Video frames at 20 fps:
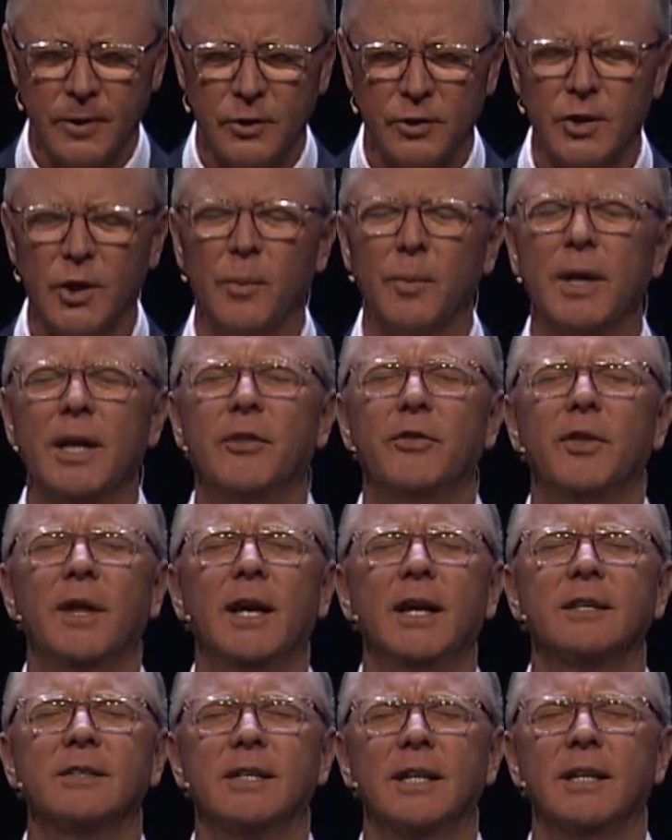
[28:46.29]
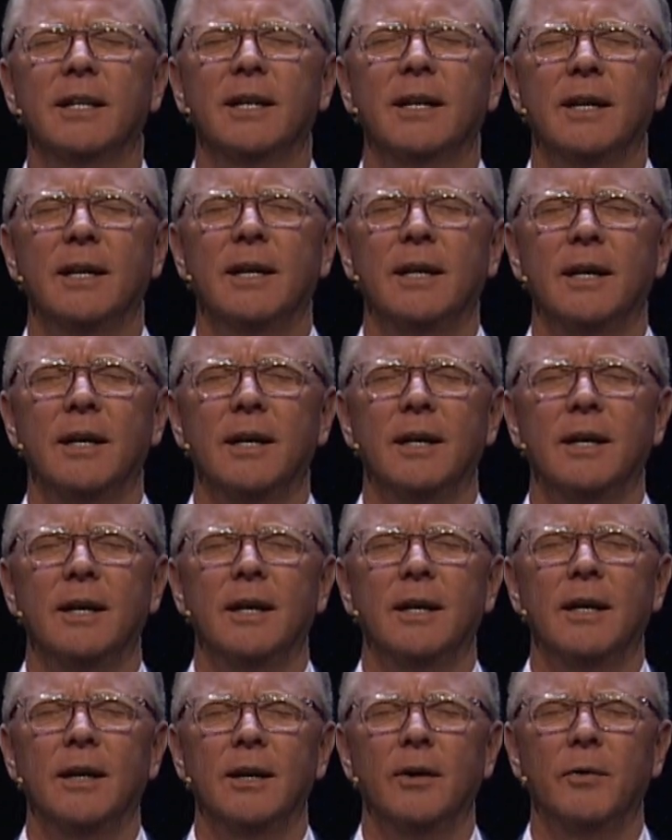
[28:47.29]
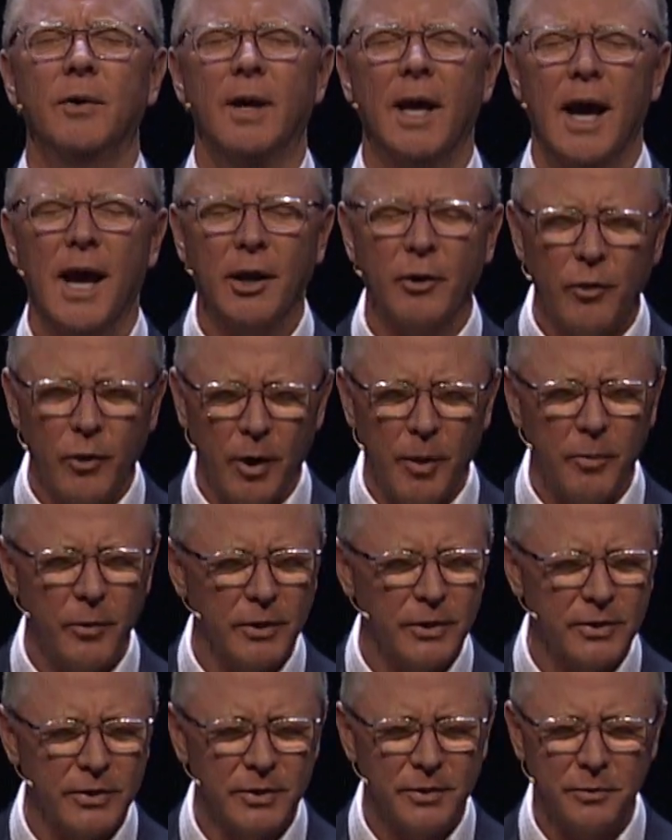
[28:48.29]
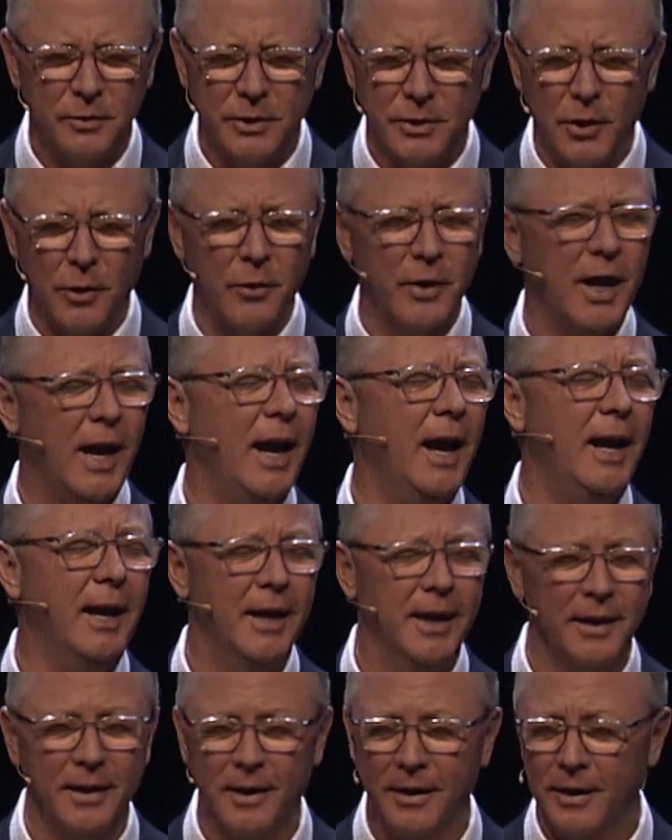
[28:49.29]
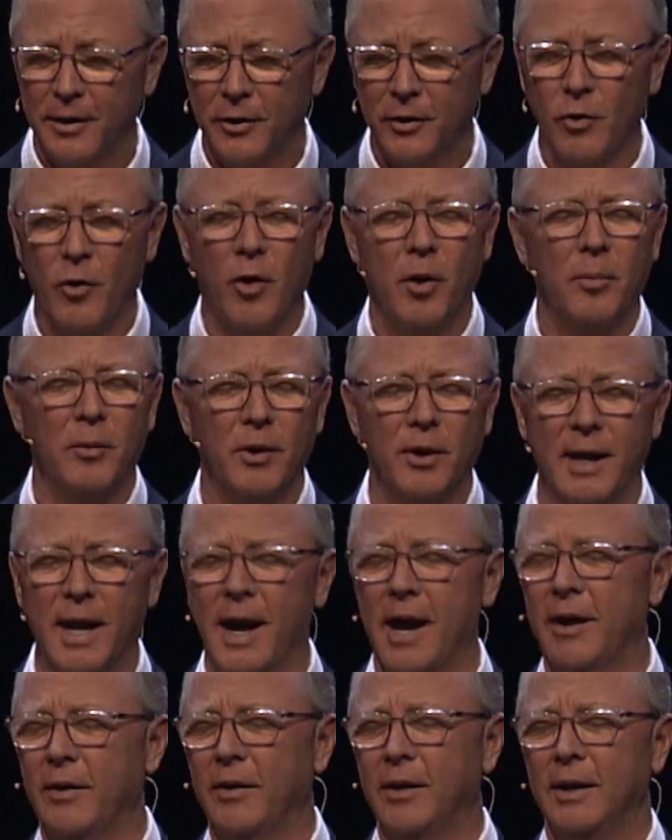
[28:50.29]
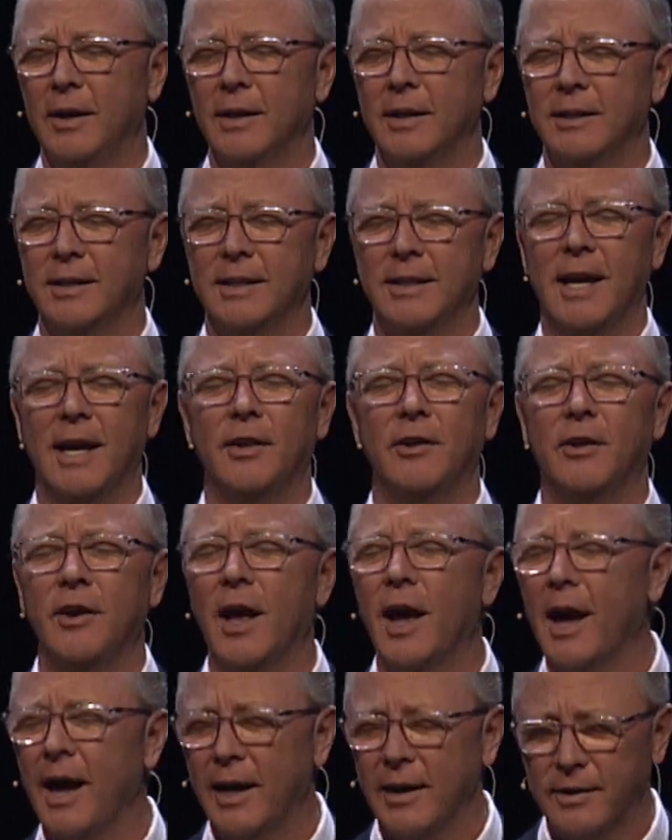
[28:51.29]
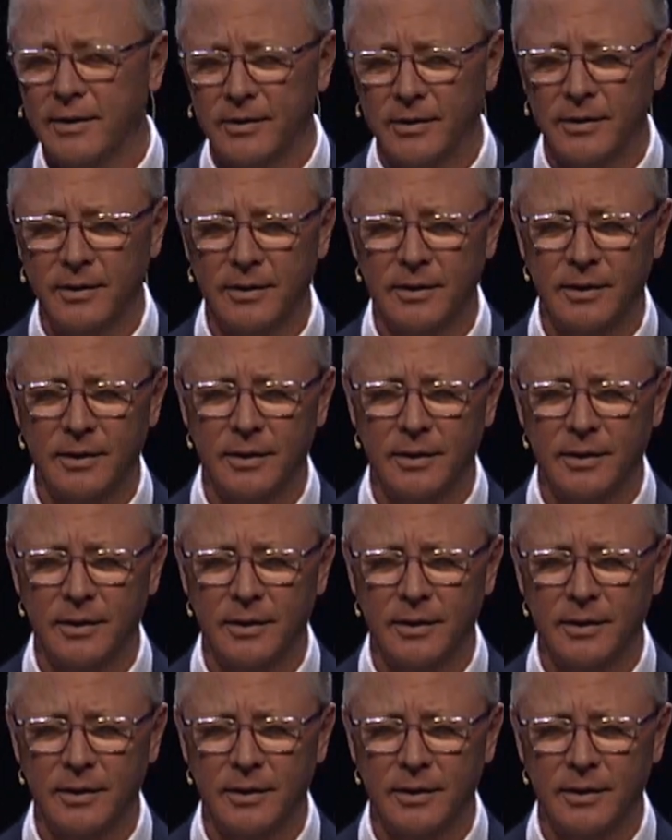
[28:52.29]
So many things that when I grew up was okay and normal. Now, today they're not.